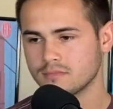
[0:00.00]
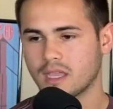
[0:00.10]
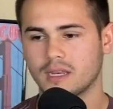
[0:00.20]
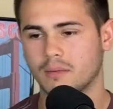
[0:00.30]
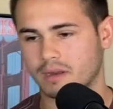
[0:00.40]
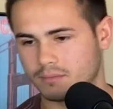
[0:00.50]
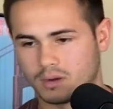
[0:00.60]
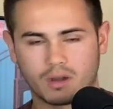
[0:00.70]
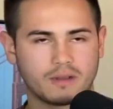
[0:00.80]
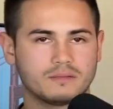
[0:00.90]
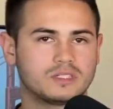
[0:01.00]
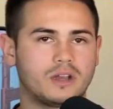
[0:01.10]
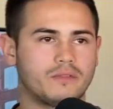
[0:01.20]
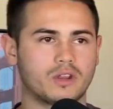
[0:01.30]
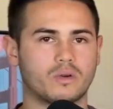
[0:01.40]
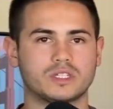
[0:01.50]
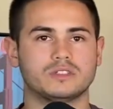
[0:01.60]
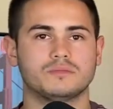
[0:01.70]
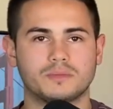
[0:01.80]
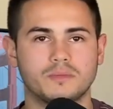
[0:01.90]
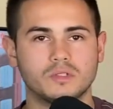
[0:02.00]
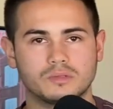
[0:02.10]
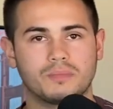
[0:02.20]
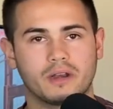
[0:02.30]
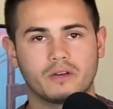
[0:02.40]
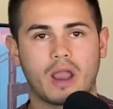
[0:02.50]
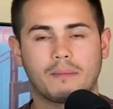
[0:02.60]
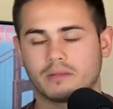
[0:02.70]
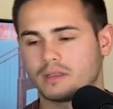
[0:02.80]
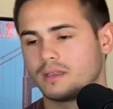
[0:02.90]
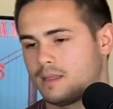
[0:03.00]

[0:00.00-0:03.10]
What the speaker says: anybody, all right? It's not even a question who's better grappling.